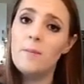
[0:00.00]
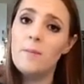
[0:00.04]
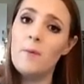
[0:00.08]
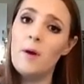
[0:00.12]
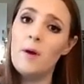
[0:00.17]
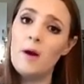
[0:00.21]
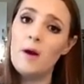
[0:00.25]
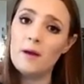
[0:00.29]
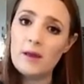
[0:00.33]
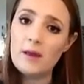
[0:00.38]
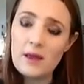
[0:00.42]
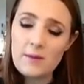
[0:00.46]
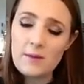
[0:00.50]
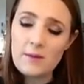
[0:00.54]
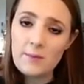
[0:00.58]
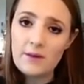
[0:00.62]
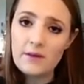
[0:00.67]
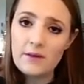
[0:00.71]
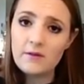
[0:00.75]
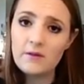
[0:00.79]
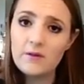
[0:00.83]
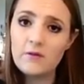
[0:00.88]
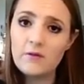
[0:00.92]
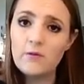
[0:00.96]
Mark key
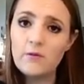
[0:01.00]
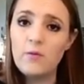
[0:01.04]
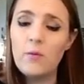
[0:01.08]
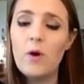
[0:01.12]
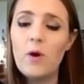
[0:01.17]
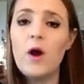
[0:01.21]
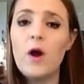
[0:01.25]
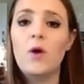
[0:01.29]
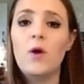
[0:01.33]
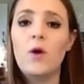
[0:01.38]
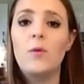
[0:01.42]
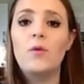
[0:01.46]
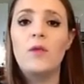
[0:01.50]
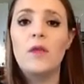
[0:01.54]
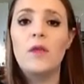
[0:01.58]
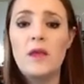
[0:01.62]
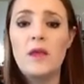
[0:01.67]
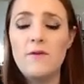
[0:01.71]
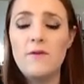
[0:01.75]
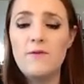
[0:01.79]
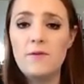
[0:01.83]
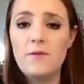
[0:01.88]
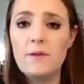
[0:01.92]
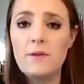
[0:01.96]
pieces of work with
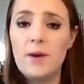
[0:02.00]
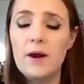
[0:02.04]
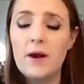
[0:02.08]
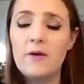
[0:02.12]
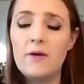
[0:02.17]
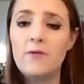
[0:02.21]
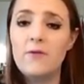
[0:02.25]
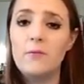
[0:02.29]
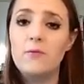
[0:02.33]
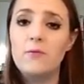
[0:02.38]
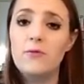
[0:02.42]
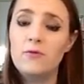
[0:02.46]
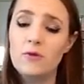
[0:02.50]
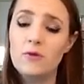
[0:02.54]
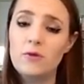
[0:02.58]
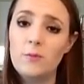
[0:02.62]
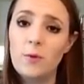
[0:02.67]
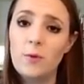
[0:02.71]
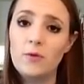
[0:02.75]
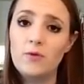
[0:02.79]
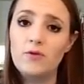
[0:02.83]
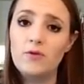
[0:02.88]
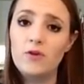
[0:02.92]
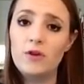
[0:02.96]
key feedback for them to
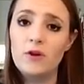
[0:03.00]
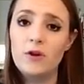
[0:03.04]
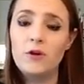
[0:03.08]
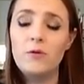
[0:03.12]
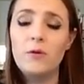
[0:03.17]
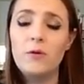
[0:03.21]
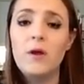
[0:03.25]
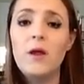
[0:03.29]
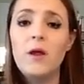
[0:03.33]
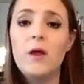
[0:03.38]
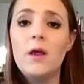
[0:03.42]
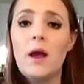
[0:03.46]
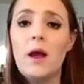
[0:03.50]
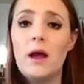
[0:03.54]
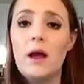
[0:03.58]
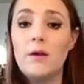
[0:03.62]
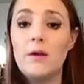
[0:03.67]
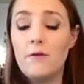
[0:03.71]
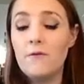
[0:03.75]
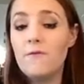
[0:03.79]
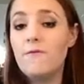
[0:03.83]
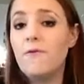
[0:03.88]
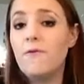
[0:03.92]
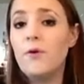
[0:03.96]
respond to
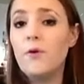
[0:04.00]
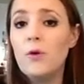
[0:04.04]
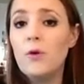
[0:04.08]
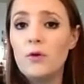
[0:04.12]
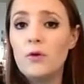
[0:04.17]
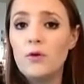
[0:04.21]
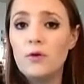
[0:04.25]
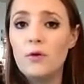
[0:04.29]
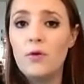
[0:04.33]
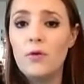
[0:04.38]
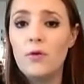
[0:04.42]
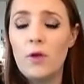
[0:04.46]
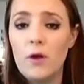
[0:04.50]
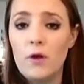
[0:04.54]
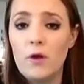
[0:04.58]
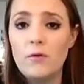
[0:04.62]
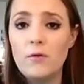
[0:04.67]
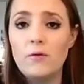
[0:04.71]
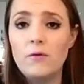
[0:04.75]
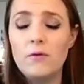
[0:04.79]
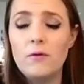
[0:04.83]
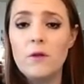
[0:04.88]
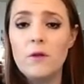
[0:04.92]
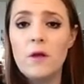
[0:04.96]
and focus on
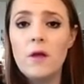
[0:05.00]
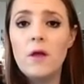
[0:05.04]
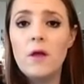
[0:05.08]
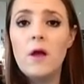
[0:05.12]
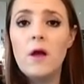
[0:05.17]
those.